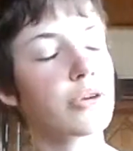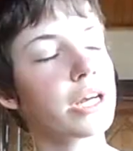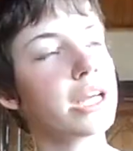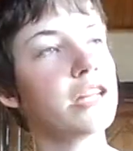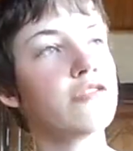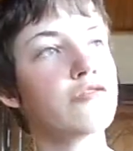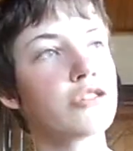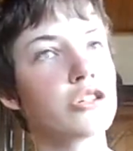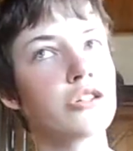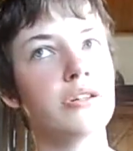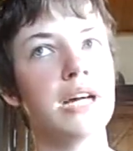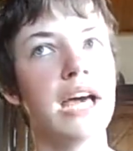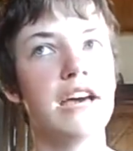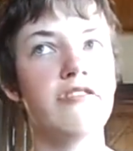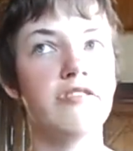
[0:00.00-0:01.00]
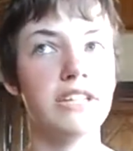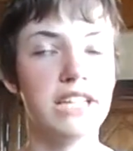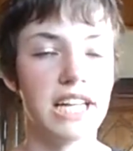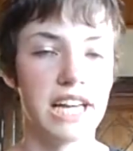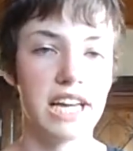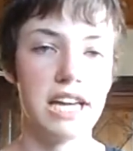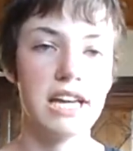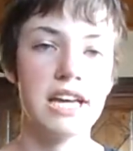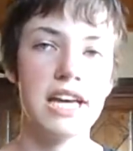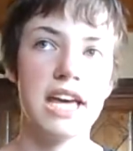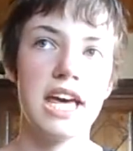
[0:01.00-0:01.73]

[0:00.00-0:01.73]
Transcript: praying for her every day